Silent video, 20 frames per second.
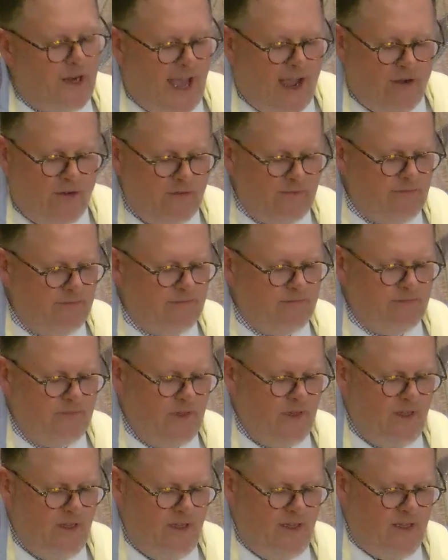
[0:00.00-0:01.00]
out
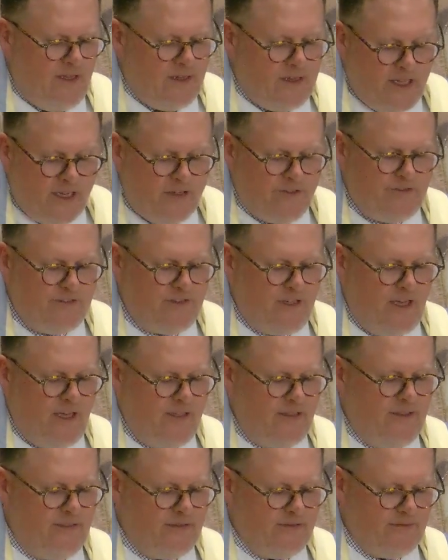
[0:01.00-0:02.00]
like a
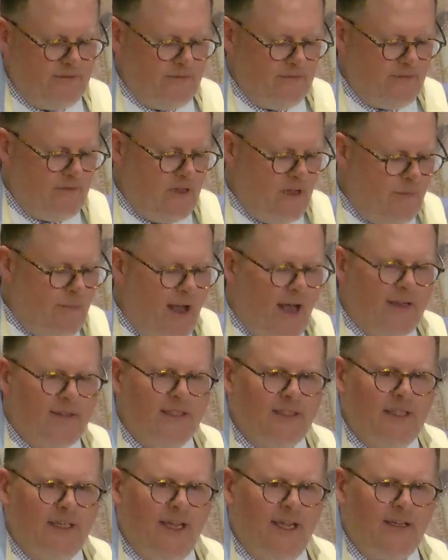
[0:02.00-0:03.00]
flood upon
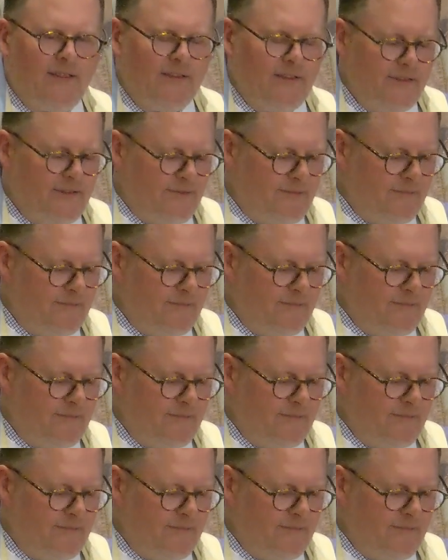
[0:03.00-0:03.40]
the land.